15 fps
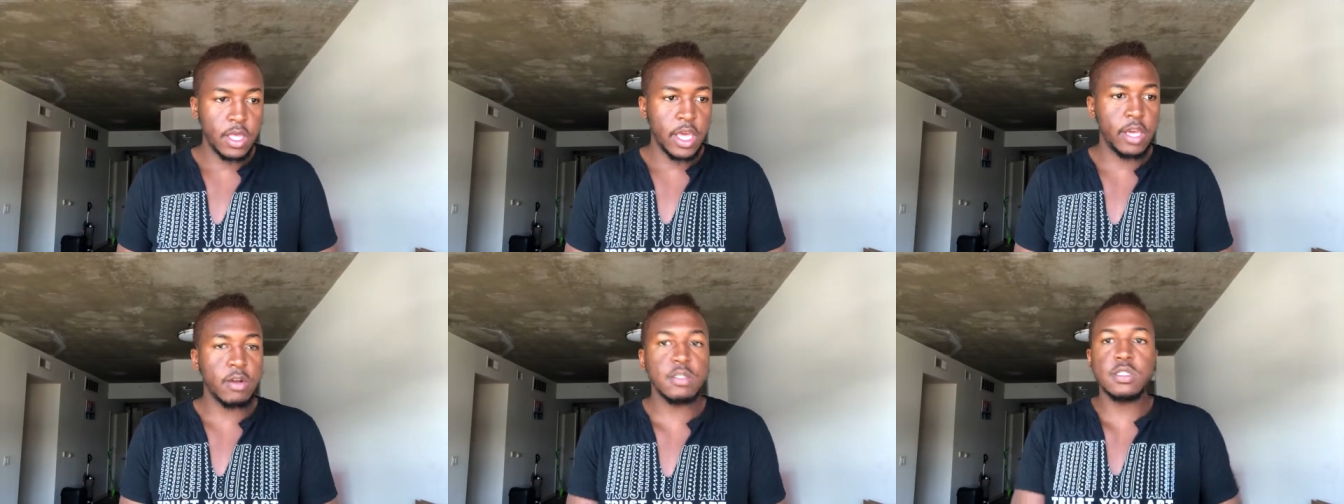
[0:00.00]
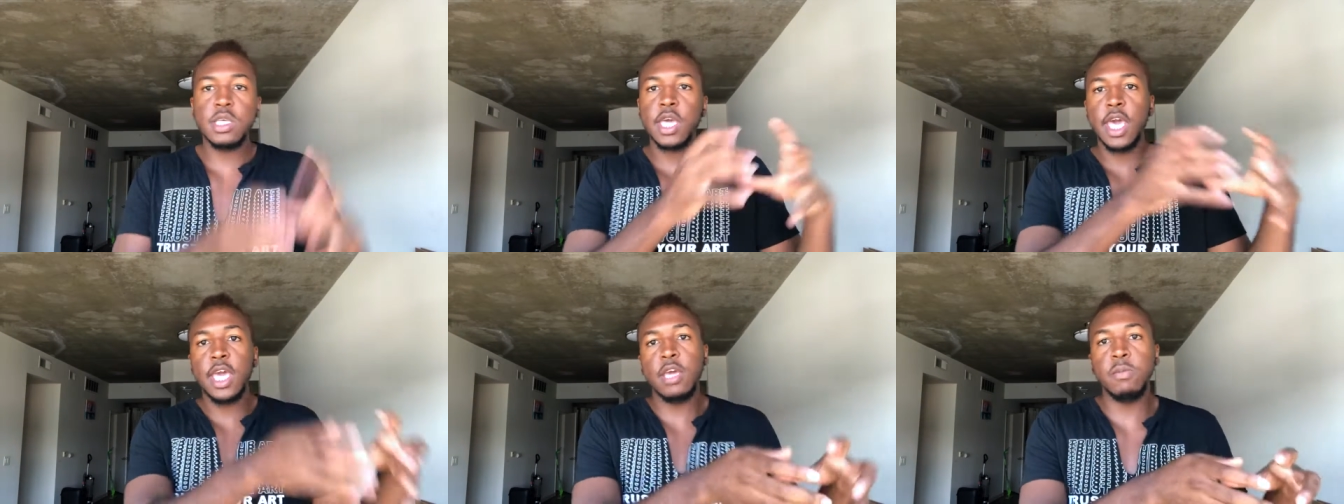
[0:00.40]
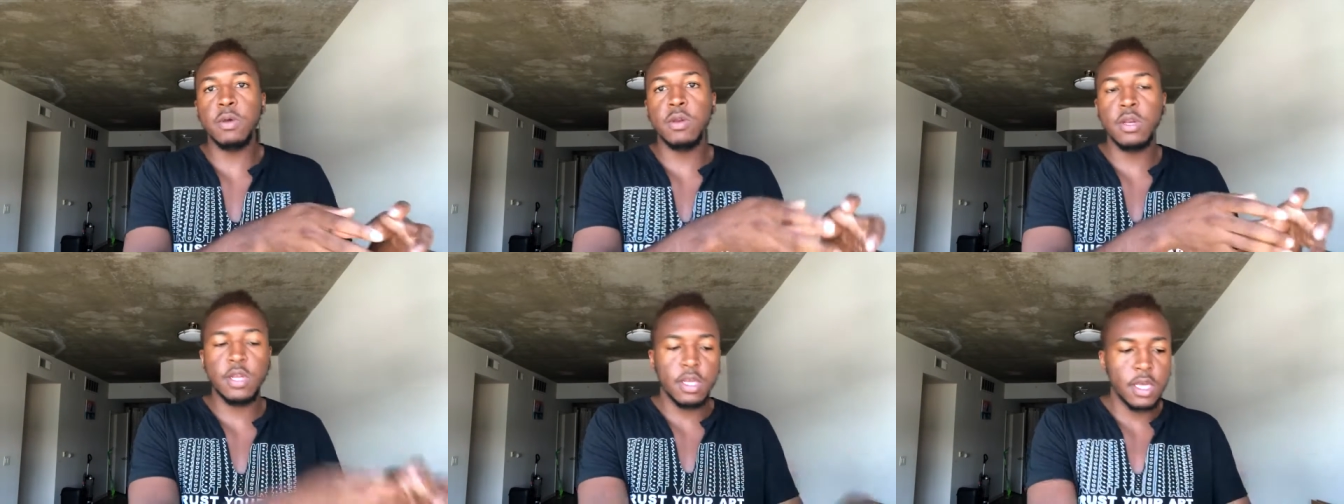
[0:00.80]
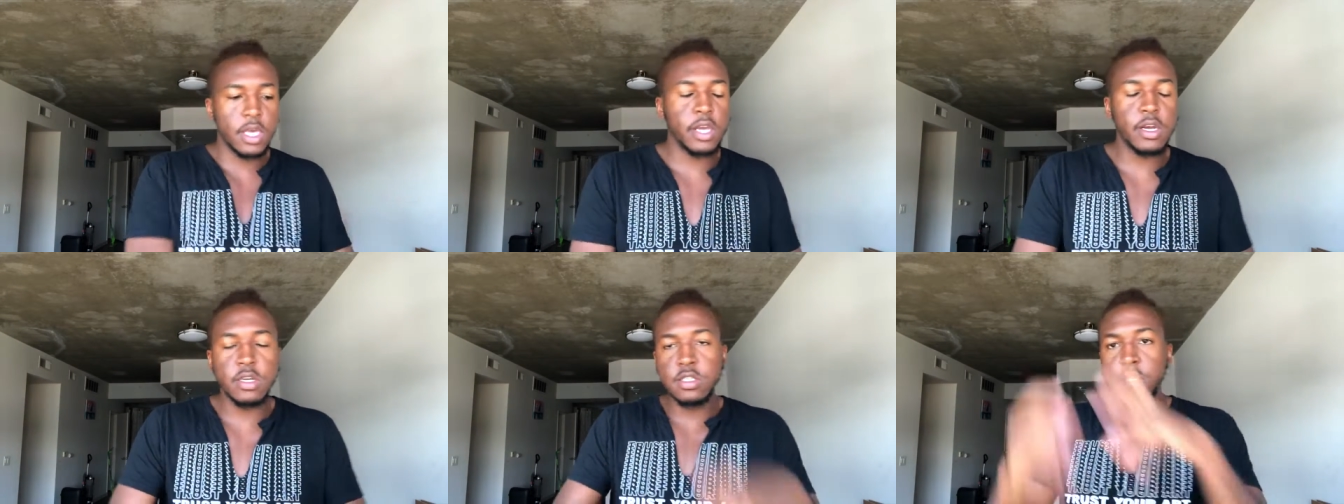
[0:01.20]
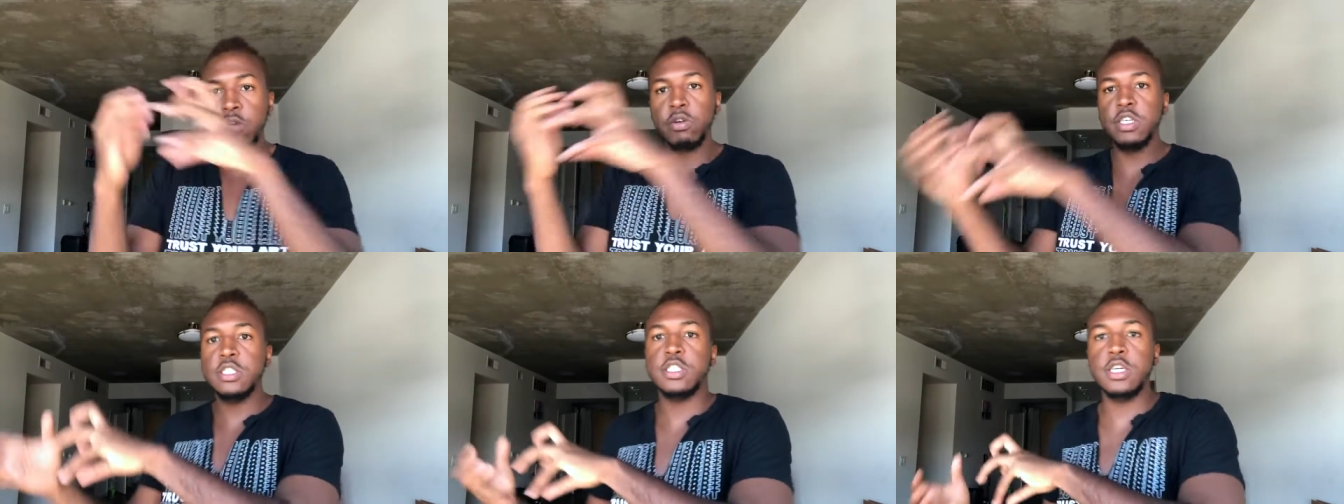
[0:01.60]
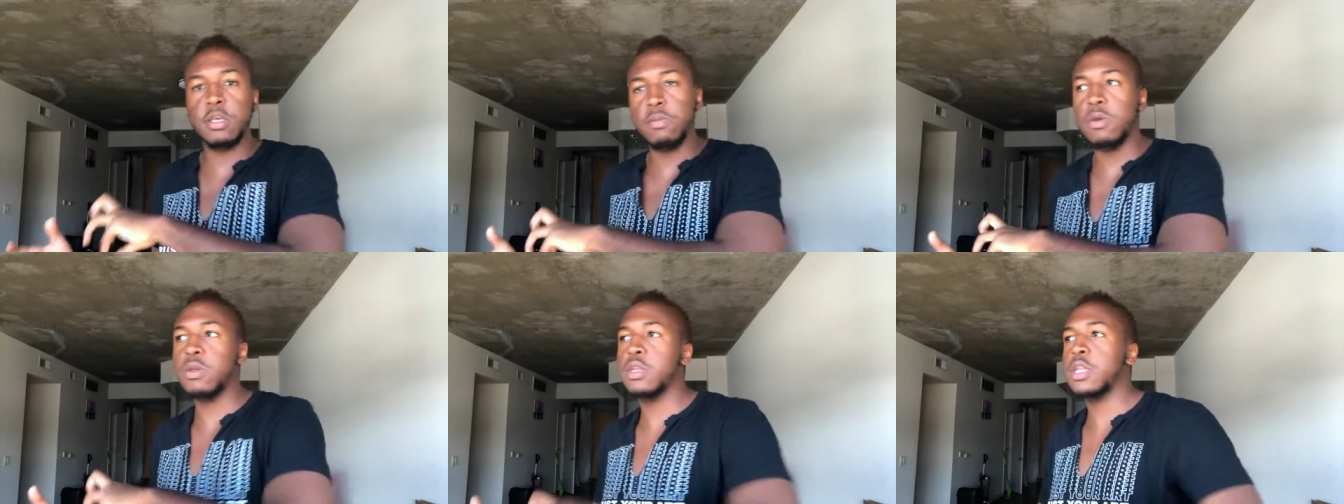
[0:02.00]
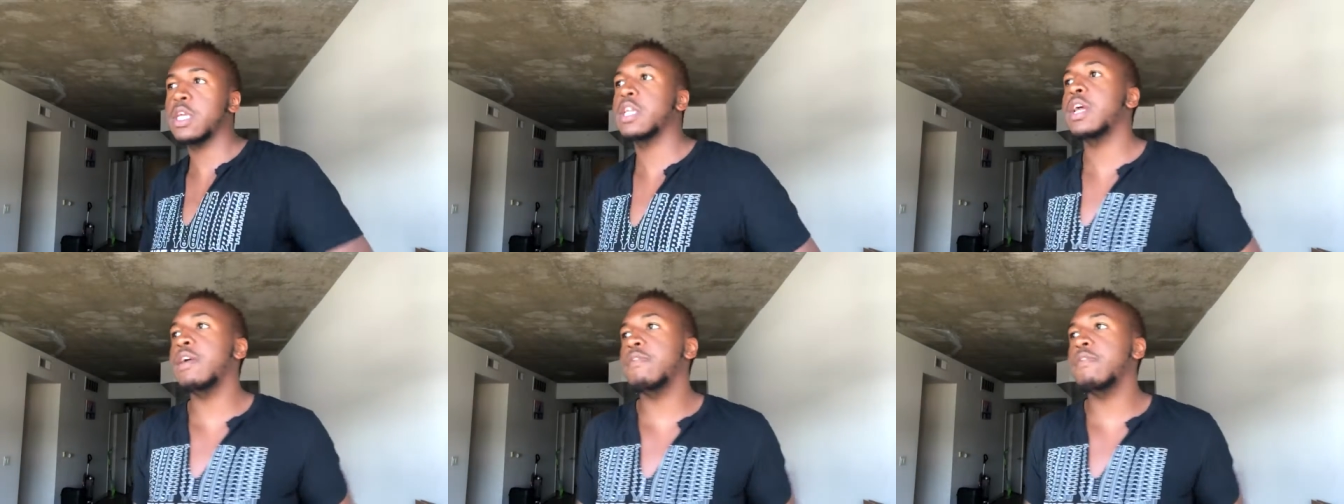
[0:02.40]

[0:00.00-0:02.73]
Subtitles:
here's the gay community, here's the Christian community, and